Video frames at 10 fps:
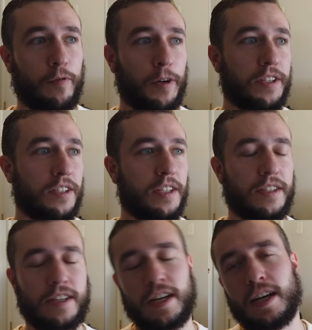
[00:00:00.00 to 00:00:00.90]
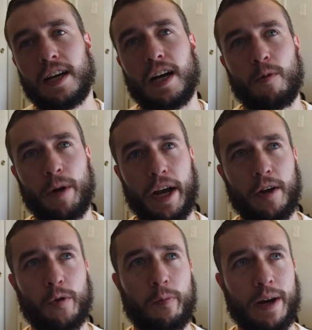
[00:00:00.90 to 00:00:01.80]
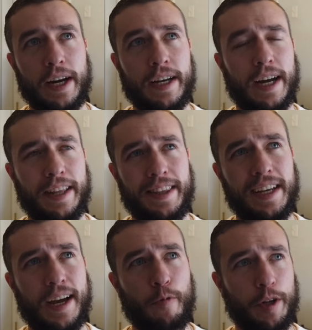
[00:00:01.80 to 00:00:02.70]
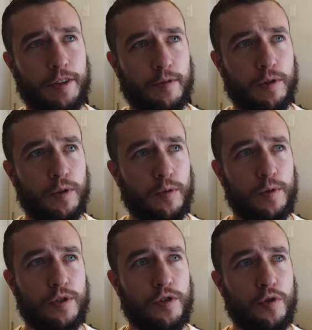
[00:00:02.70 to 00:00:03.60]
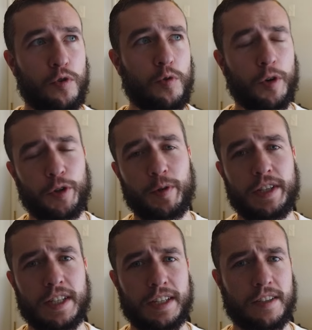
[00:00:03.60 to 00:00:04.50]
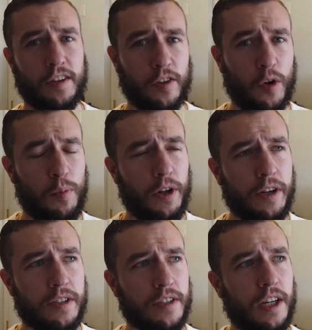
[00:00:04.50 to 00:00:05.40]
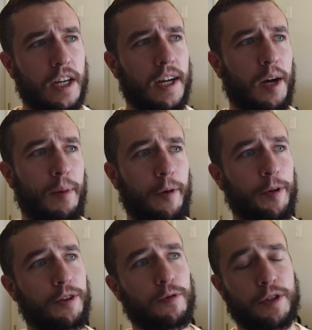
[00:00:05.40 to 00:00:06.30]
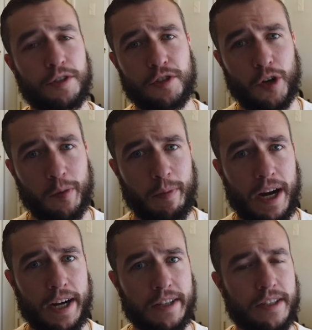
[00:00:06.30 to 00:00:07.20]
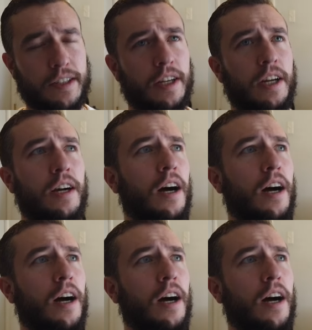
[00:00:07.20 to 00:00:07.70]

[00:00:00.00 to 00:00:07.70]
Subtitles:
For instance, when I owned mine, I think I went through two or three sets of glow plugs. I went through a start box.